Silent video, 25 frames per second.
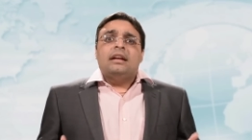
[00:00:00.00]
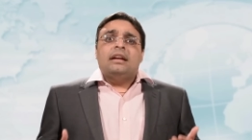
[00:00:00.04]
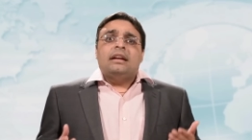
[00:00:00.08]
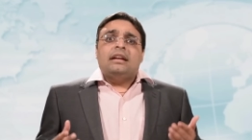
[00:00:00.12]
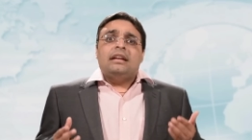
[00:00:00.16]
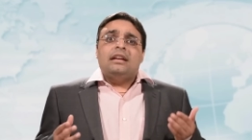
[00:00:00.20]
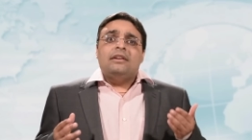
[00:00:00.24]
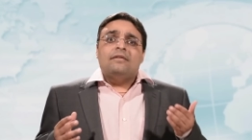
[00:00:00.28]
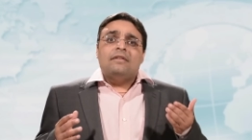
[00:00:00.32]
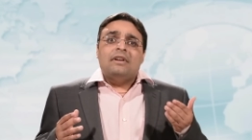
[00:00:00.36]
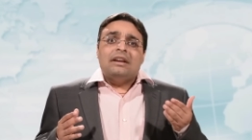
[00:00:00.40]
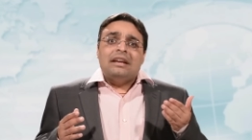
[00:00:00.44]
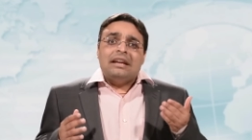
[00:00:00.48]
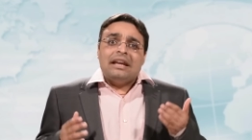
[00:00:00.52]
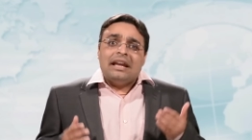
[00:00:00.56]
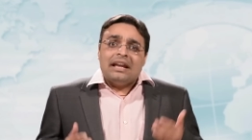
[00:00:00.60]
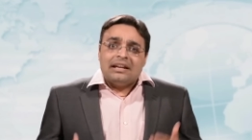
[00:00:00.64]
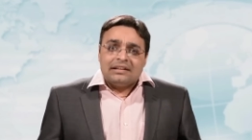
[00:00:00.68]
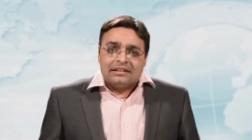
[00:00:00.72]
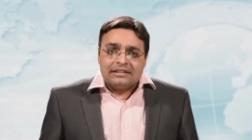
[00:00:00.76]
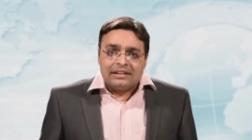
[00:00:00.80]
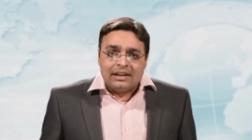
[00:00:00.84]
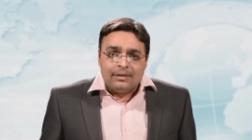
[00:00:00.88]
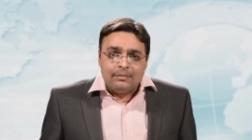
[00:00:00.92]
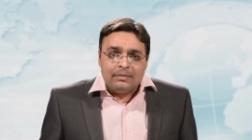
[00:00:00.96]
Even
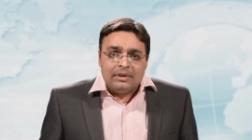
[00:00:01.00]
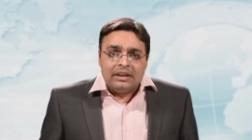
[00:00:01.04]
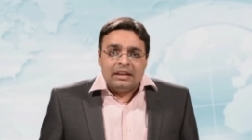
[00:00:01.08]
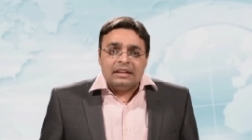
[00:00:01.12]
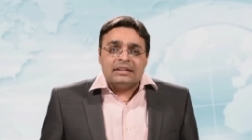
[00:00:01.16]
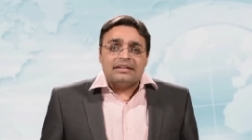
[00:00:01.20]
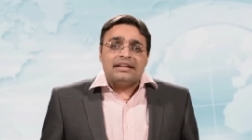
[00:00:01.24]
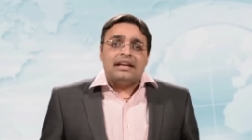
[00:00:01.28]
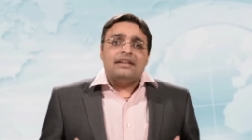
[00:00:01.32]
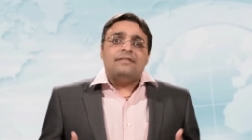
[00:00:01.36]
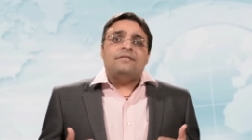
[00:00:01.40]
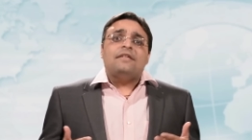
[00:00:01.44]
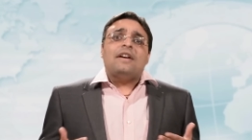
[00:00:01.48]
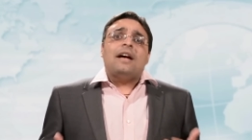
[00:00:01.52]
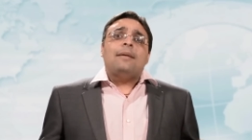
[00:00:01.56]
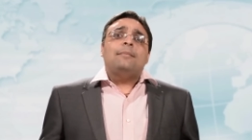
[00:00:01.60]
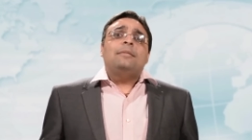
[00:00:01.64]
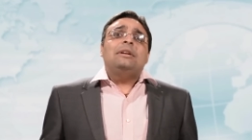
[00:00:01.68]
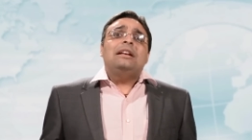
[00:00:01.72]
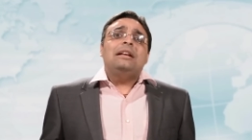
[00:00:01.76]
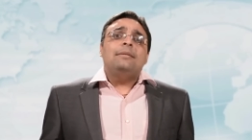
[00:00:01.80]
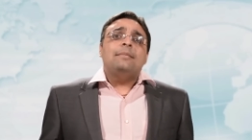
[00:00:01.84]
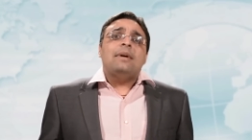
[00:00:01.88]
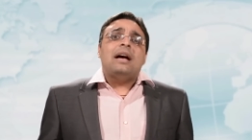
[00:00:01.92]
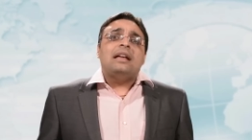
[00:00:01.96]
S M Es and
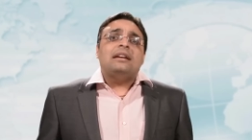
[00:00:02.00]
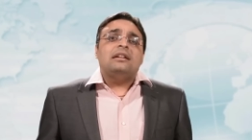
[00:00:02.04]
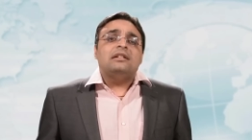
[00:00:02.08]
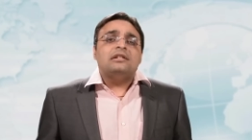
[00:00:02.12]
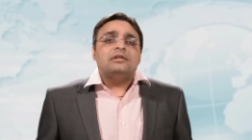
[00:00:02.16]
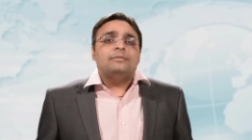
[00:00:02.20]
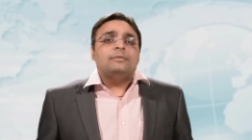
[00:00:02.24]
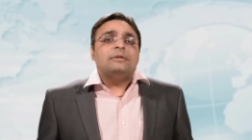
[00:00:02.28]
family managed